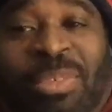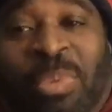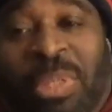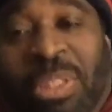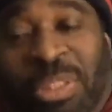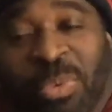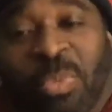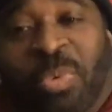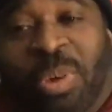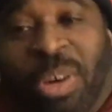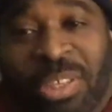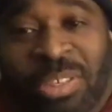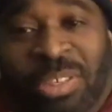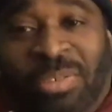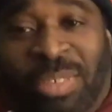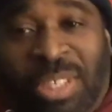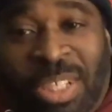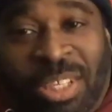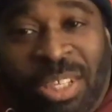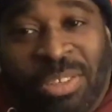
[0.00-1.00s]
with the work you
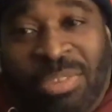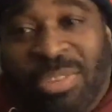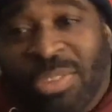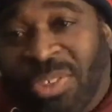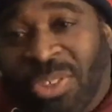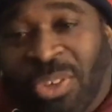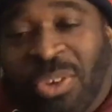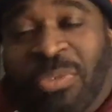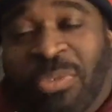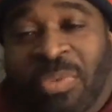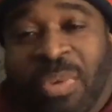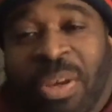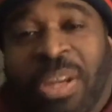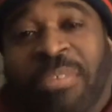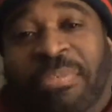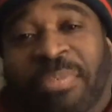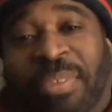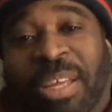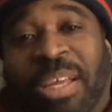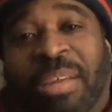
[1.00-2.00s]
did. You deserve
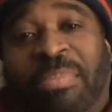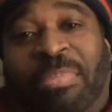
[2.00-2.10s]
credit for that,